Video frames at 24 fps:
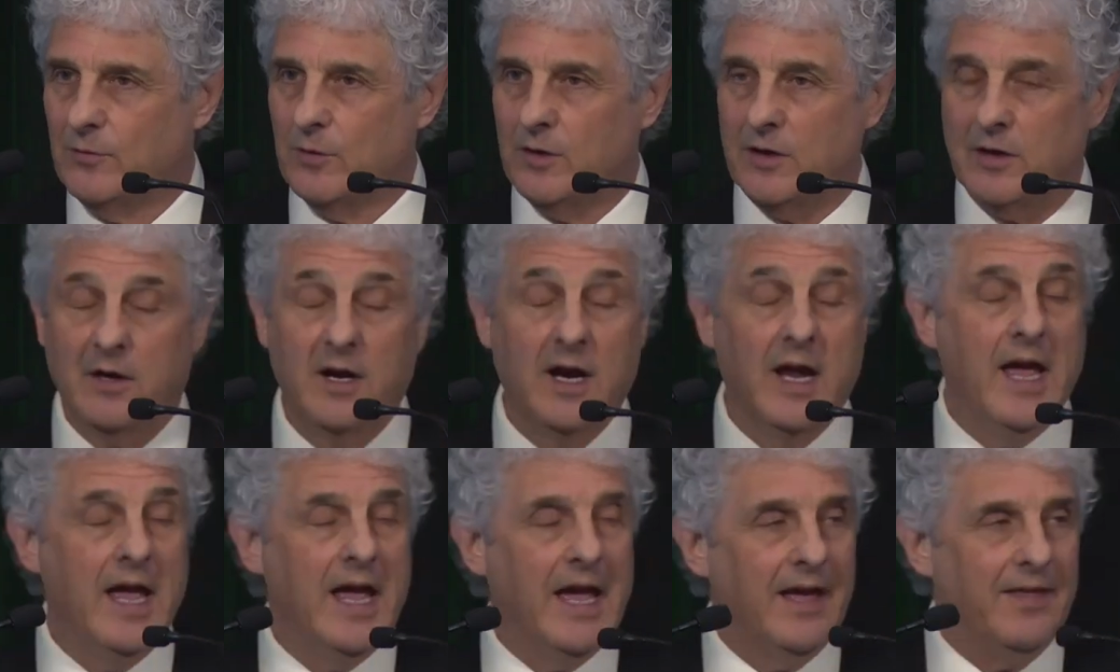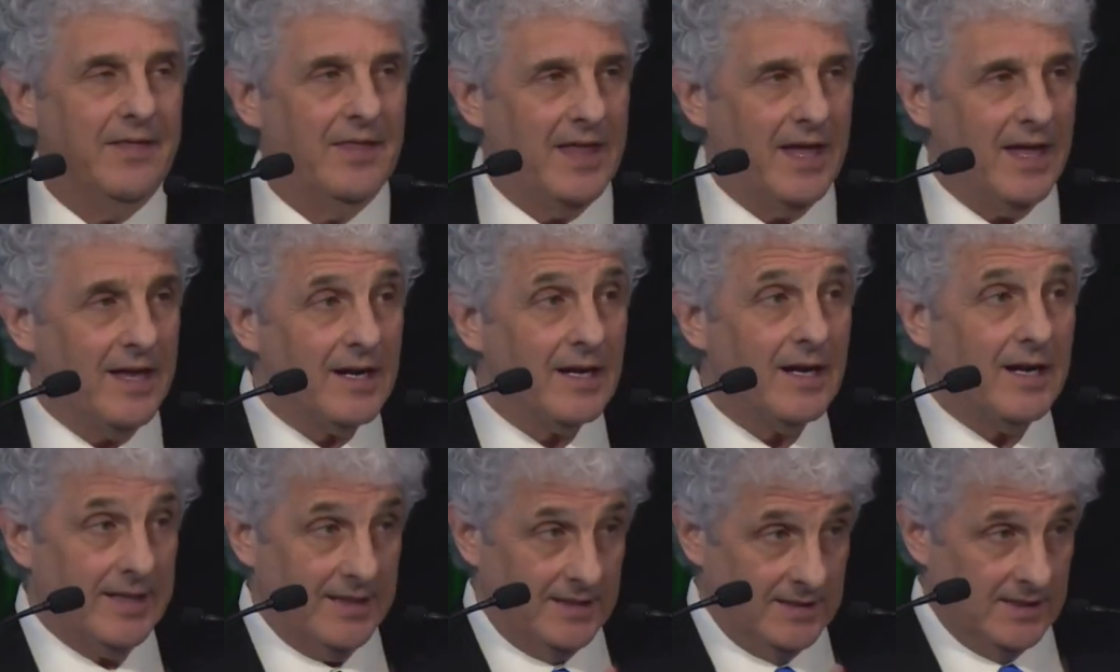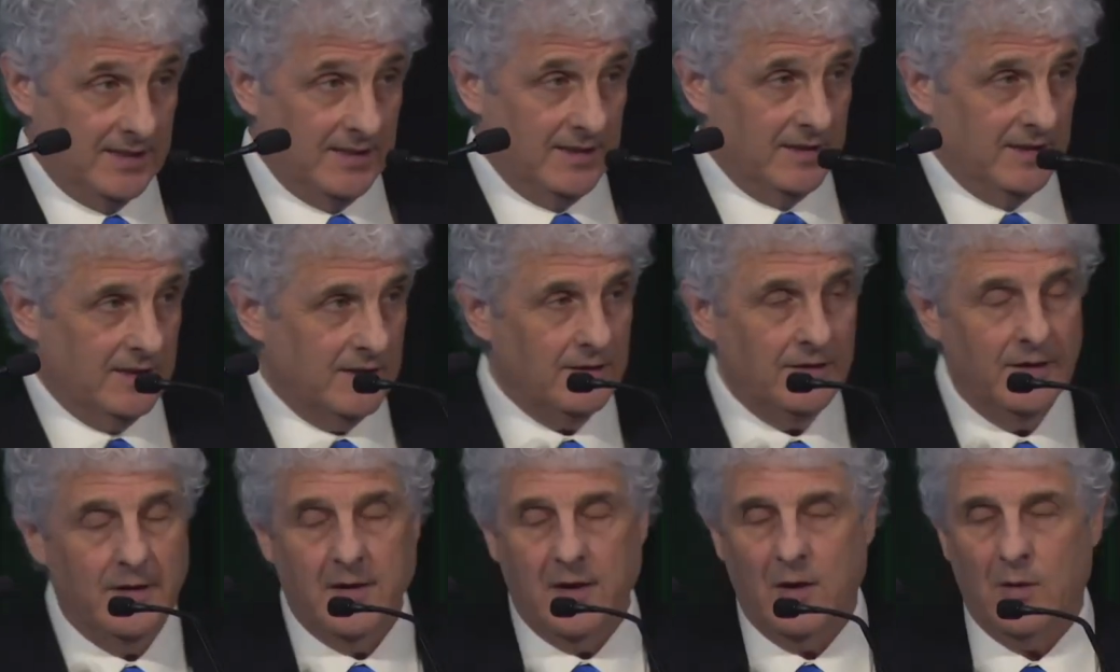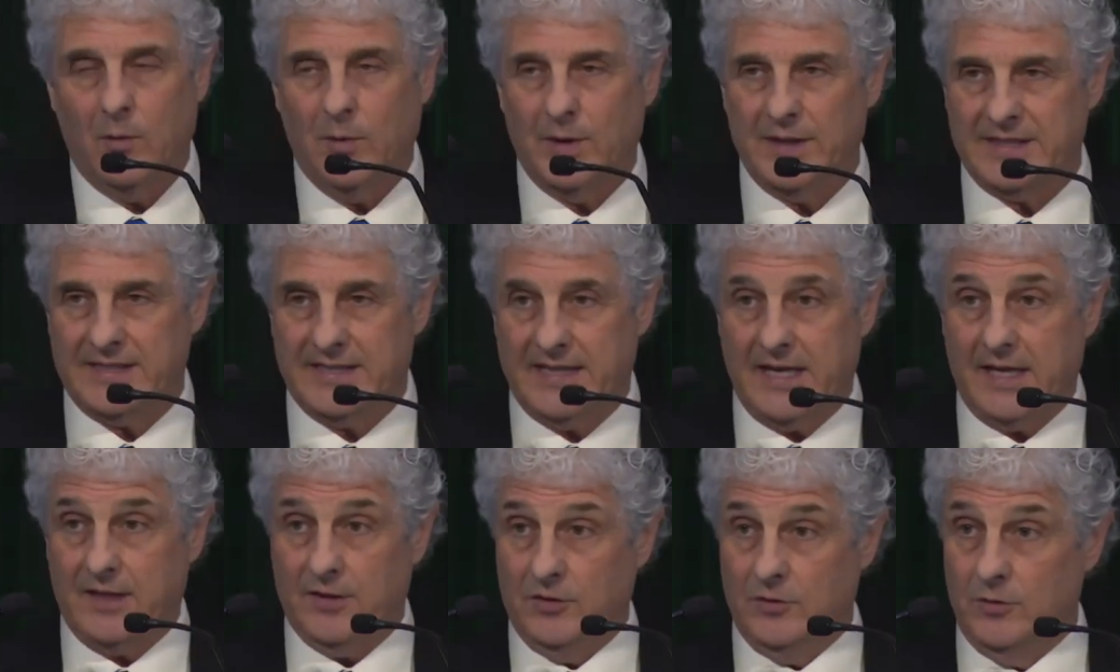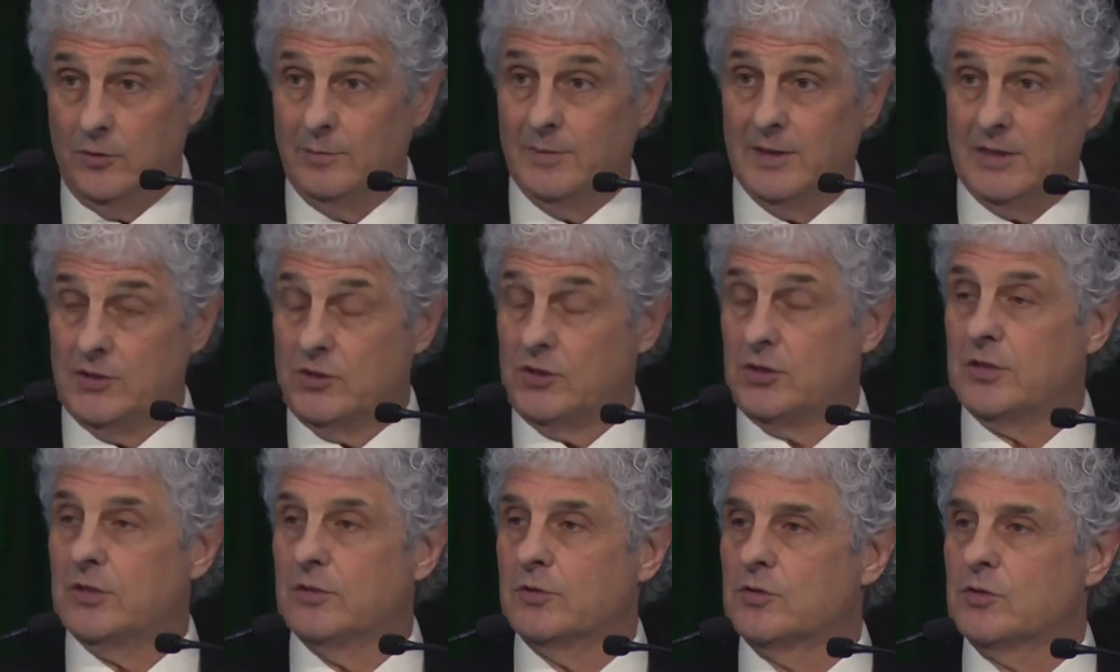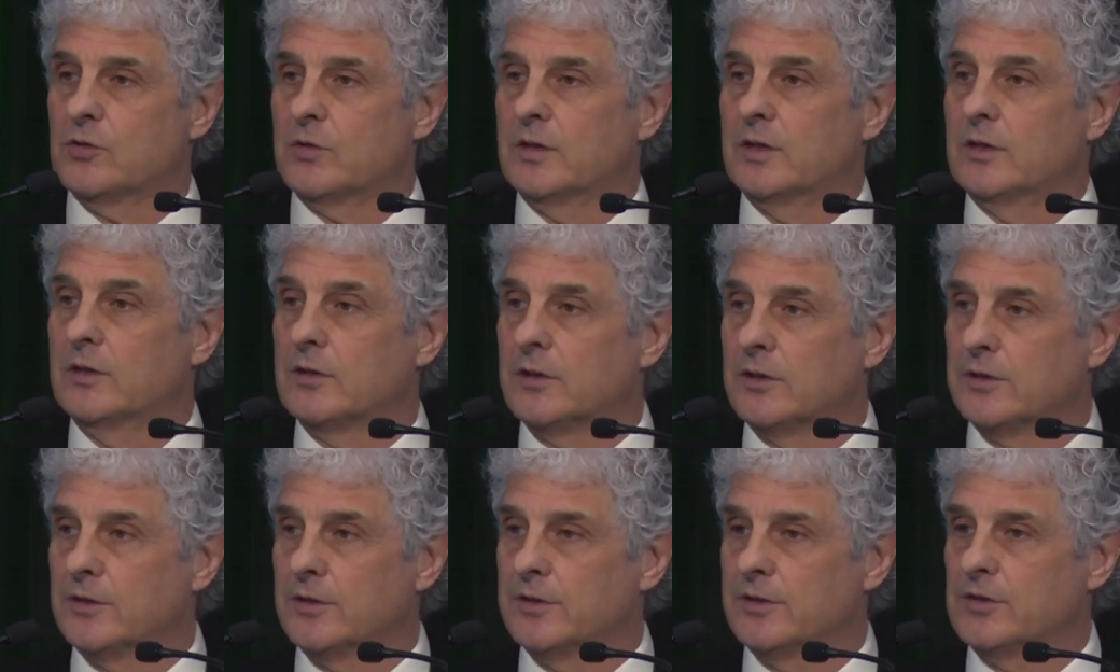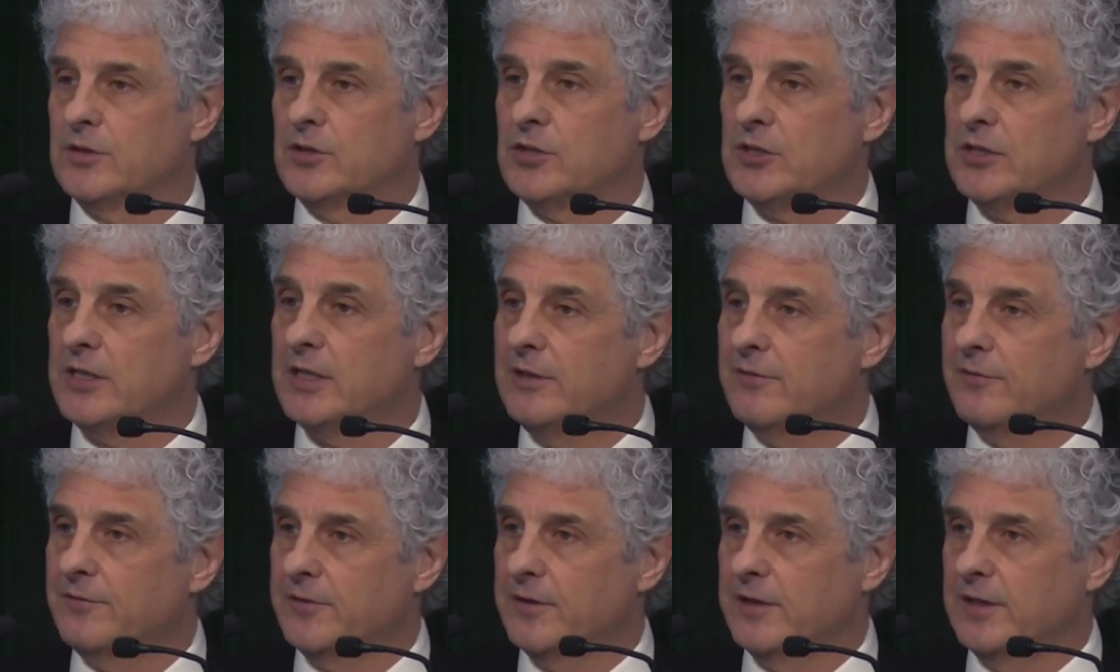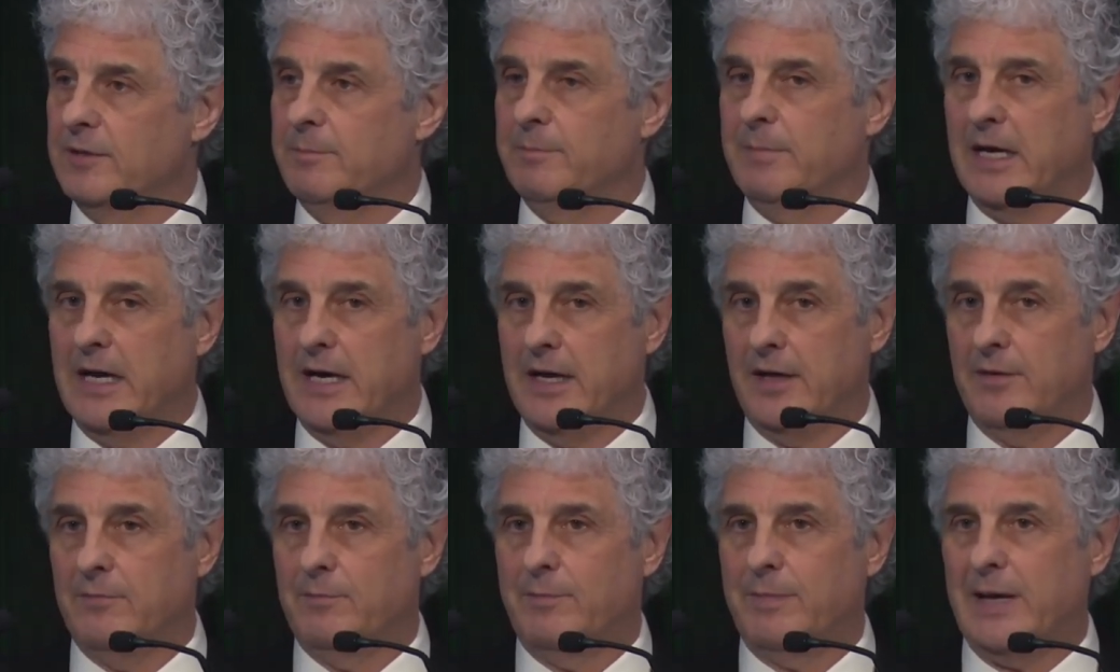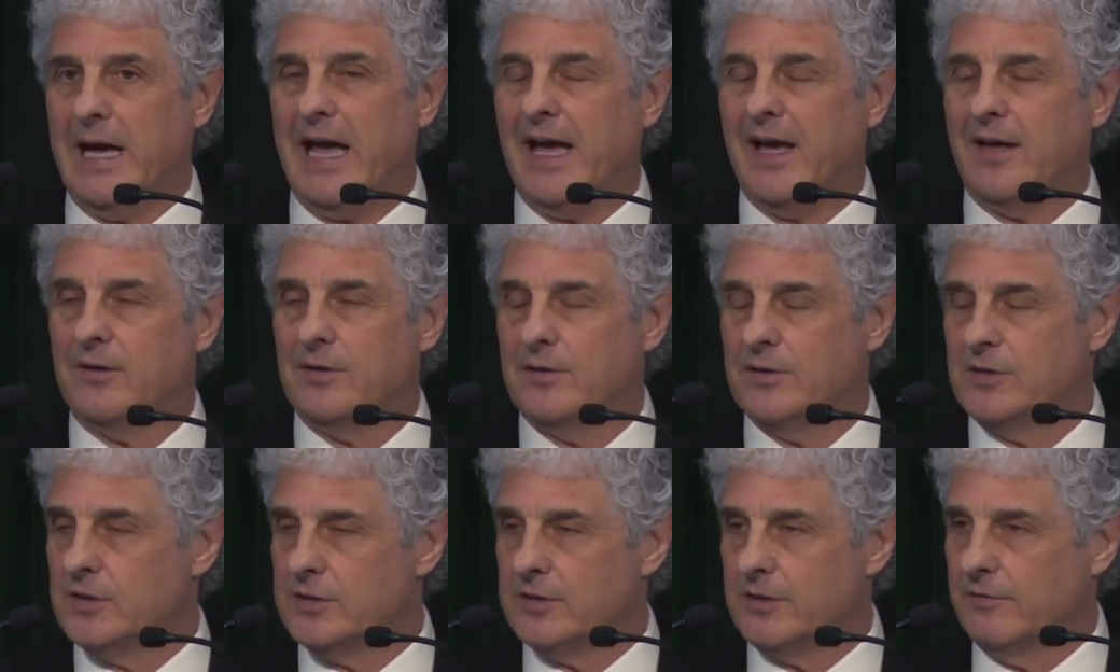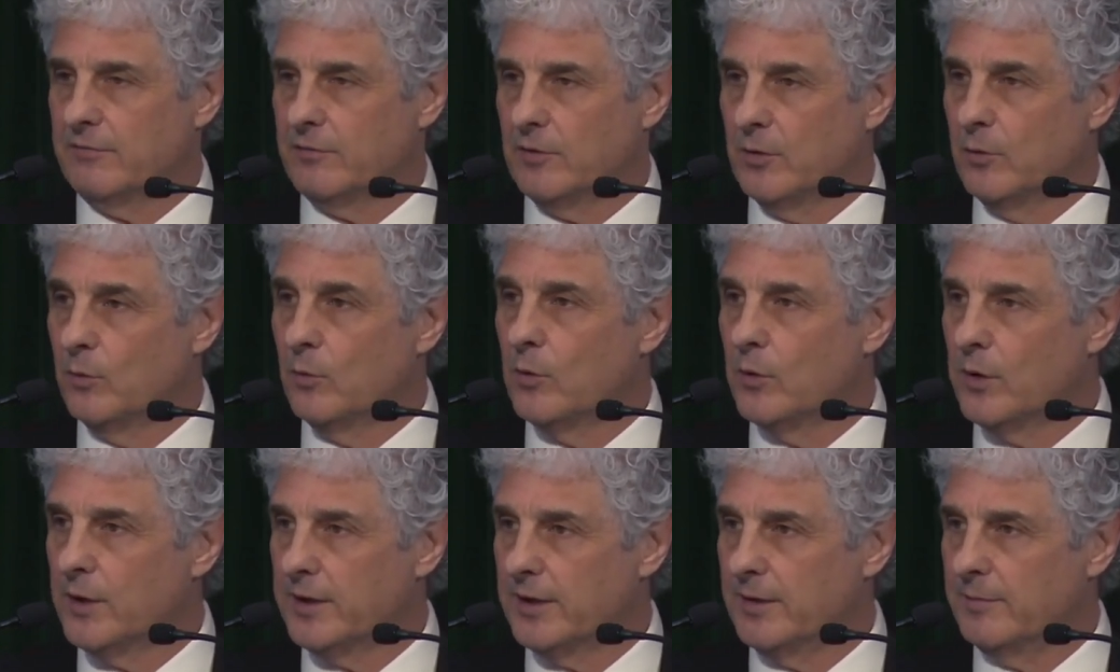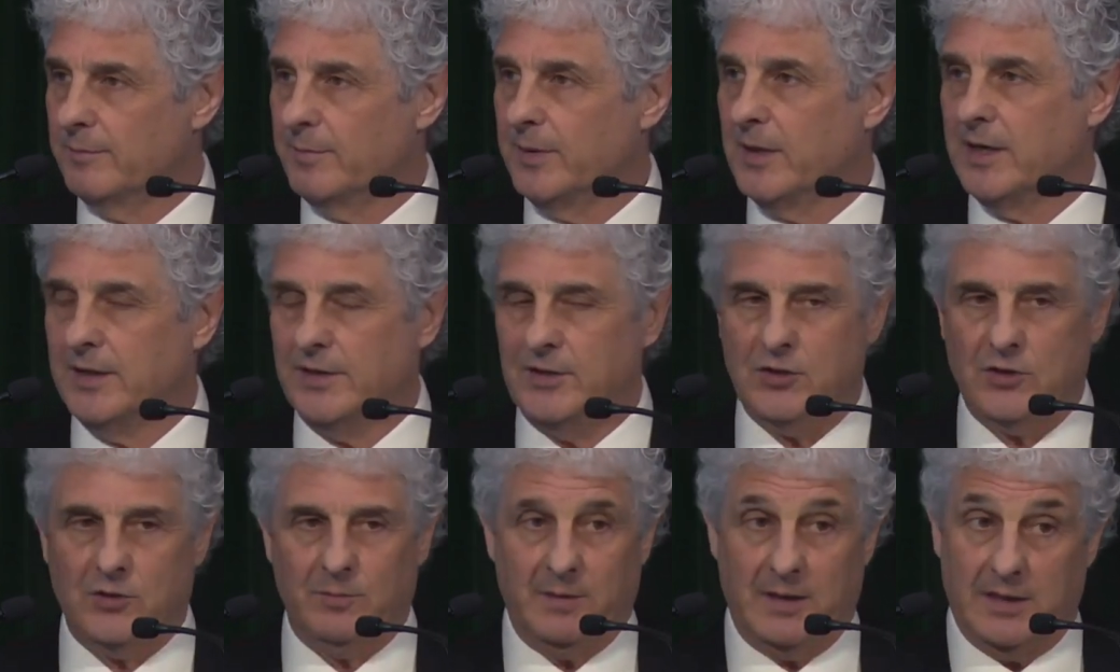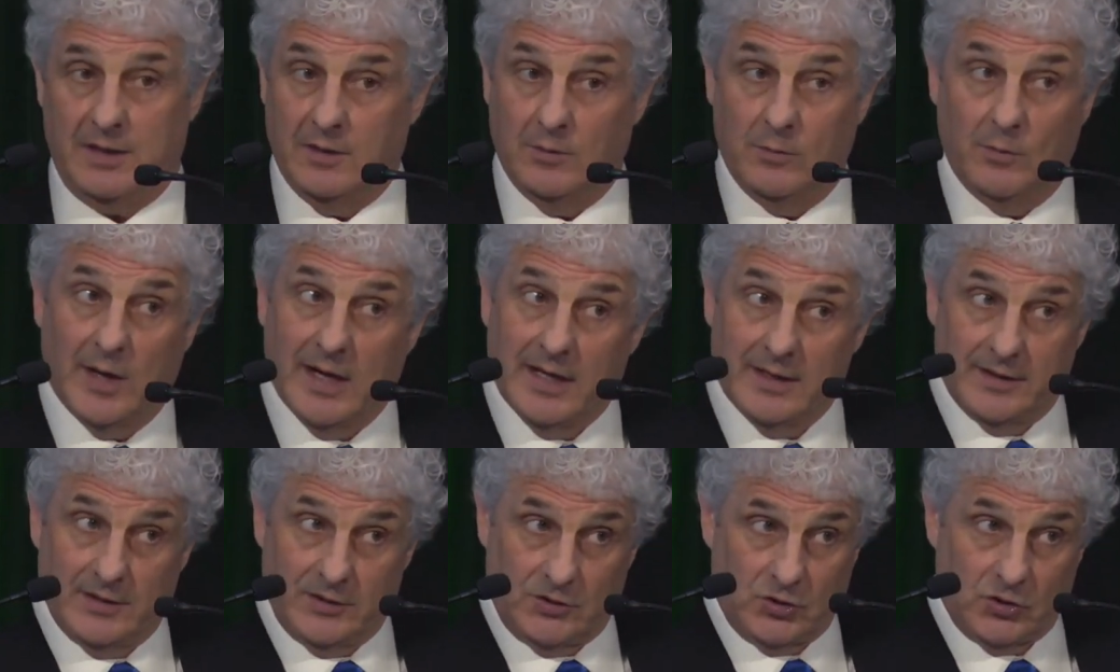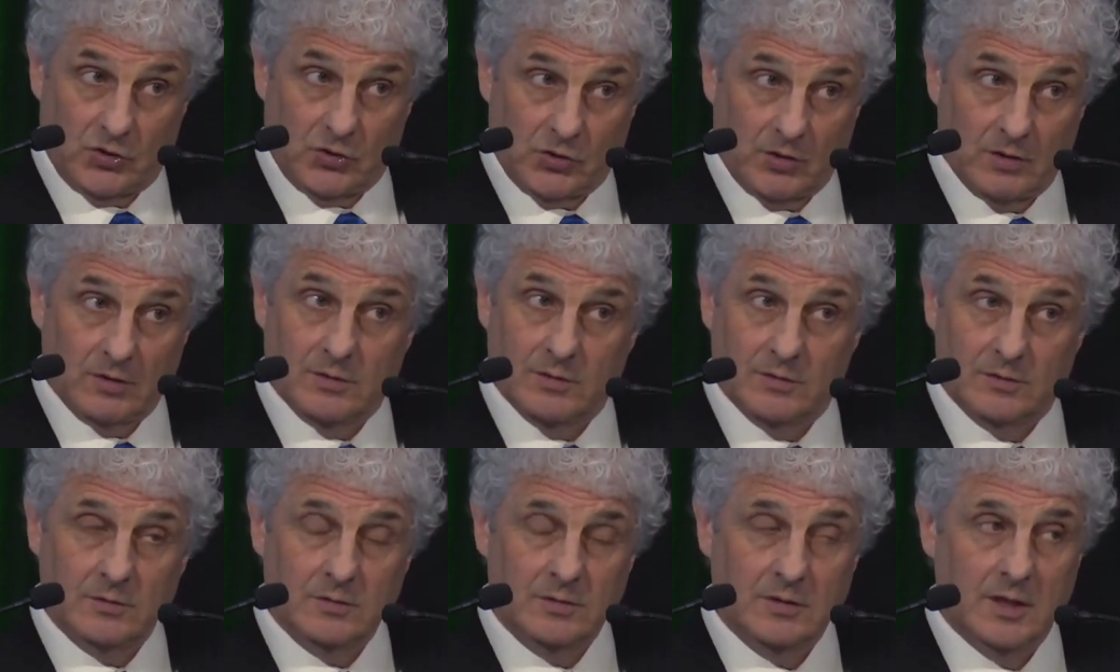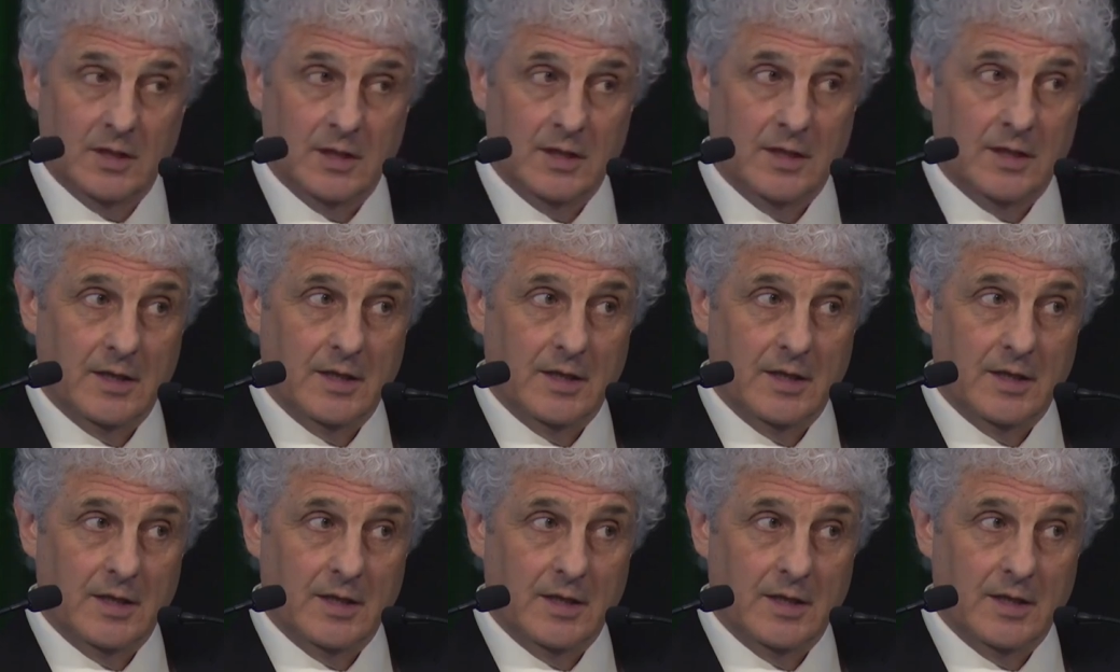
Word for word: for, and that idea was that human children learn chiefly by patterns of reward and punishment. And while it's true